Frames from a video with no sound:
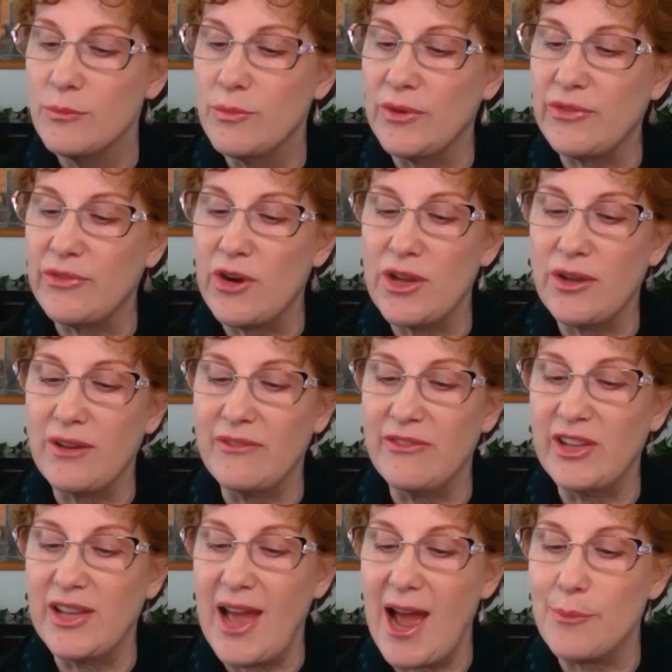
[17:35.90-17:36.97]
before you can
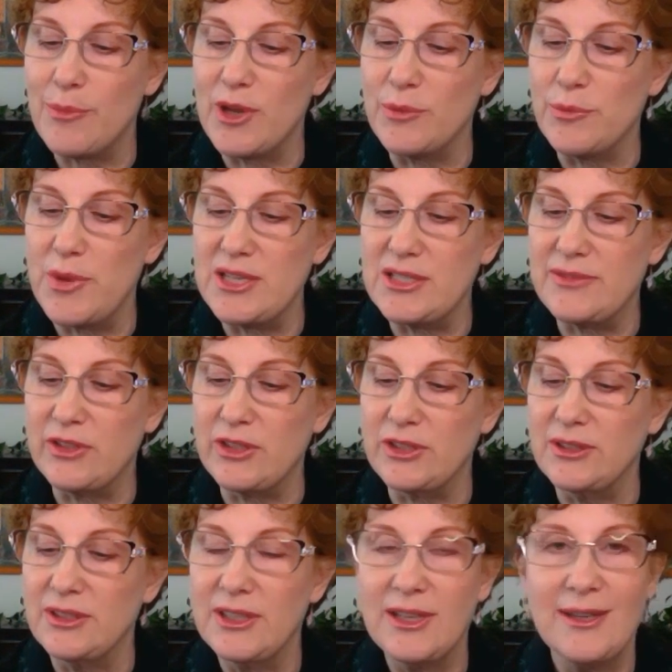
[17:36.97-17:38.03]
feel happy and peaceful.
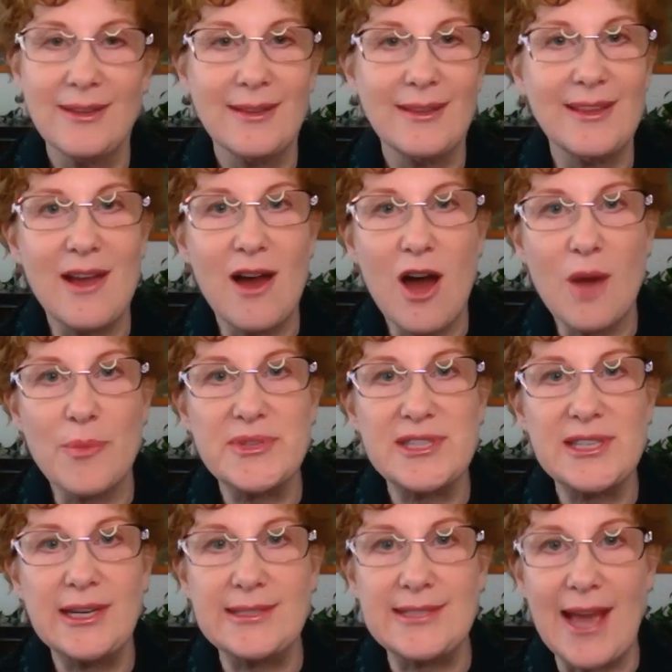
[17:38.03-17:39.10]
The
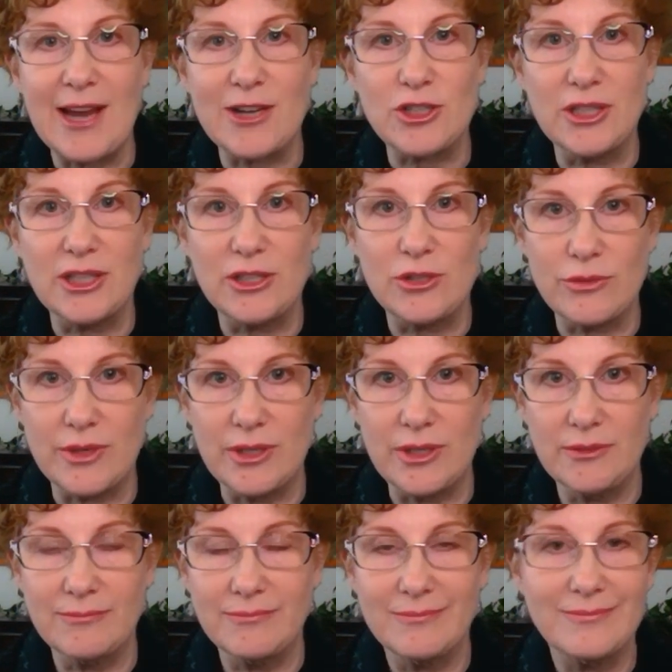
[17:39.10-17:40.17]
opposite is actually
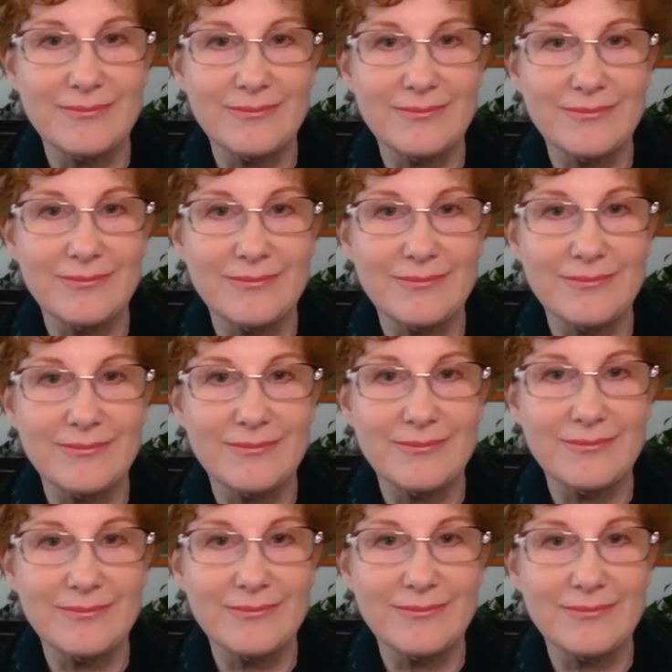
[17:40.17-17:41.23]
true. Another reason
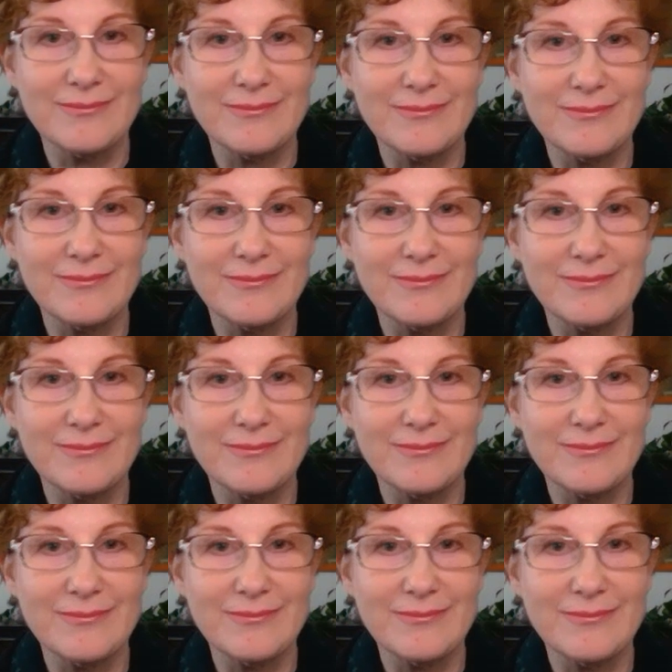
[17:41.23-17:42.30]
why we gather here
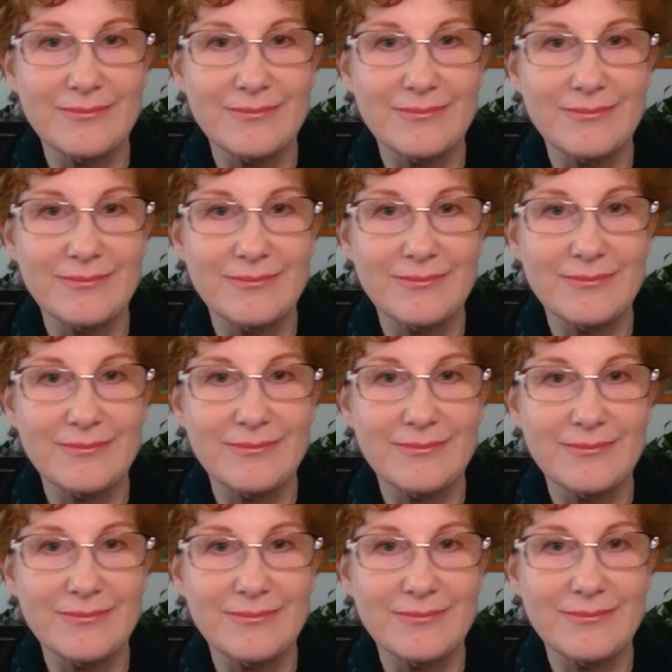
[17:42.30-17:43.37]
tonight, so that we
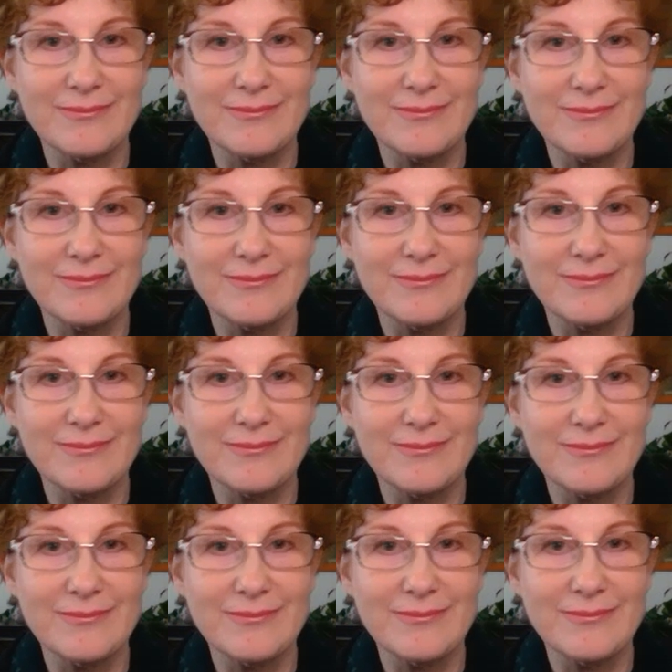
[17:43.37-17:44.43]
can claim our
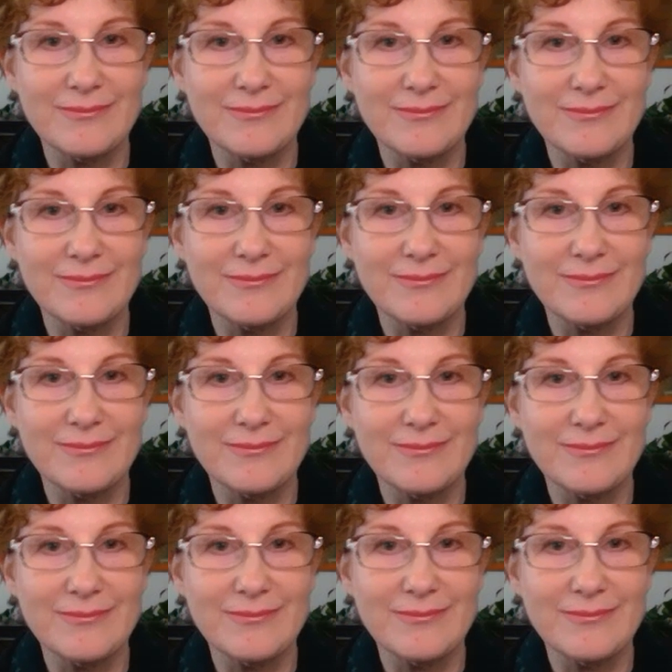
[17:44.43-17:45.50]
serenity and claim our
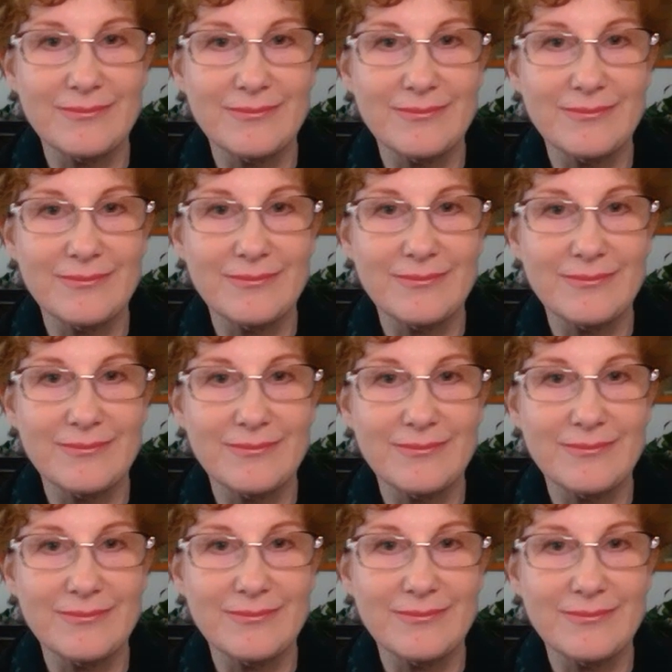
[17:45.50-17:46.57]
love, so that we can
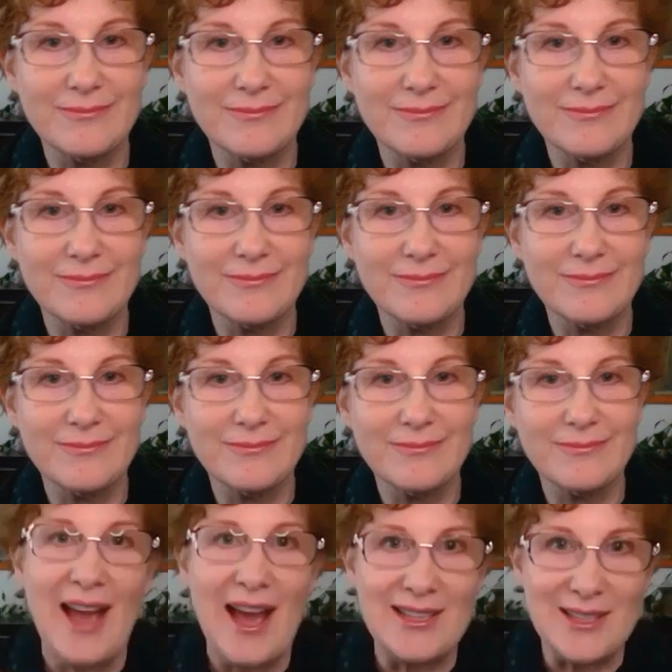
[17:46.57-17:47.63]
create that
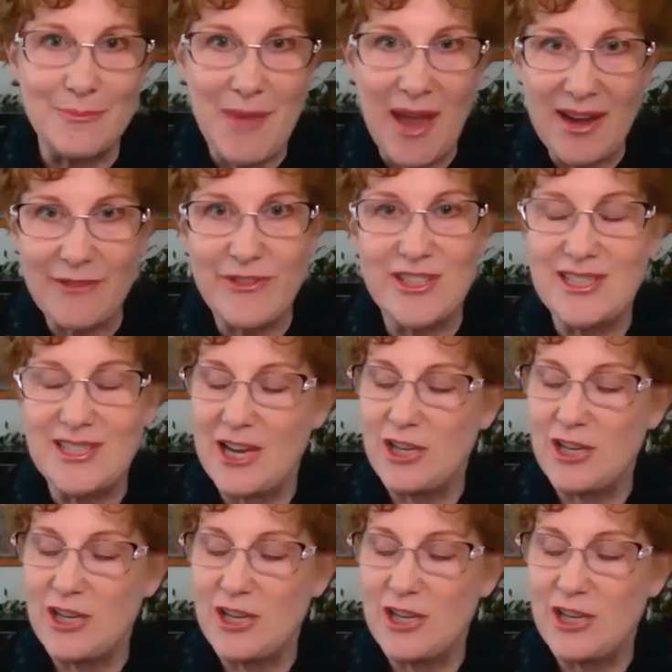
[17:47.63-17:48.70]
as a
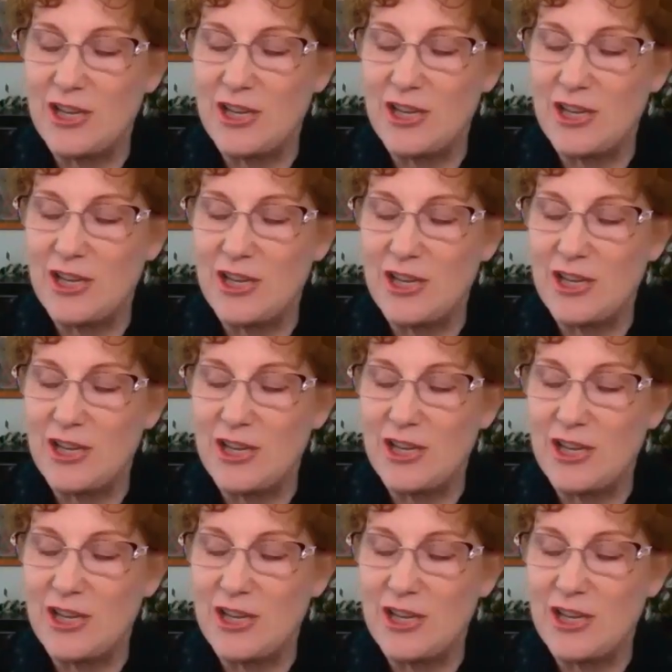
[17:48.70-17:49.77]
manifestation in our
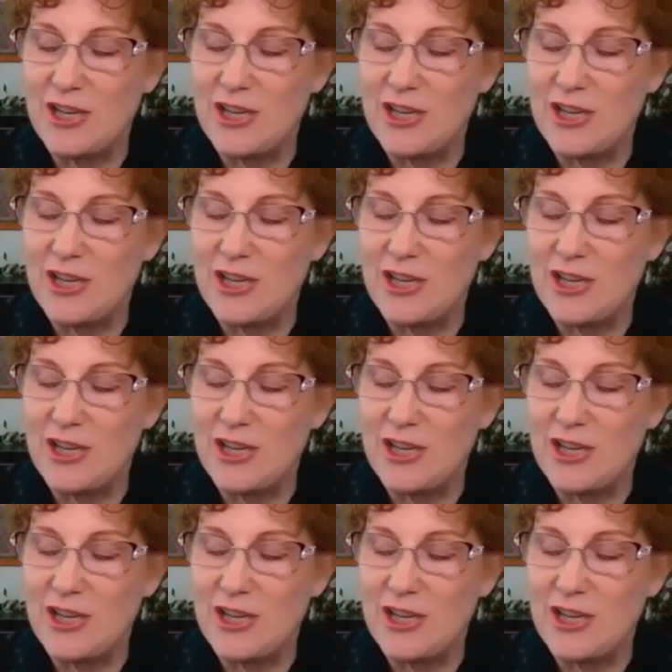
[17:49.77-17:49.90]
worlds.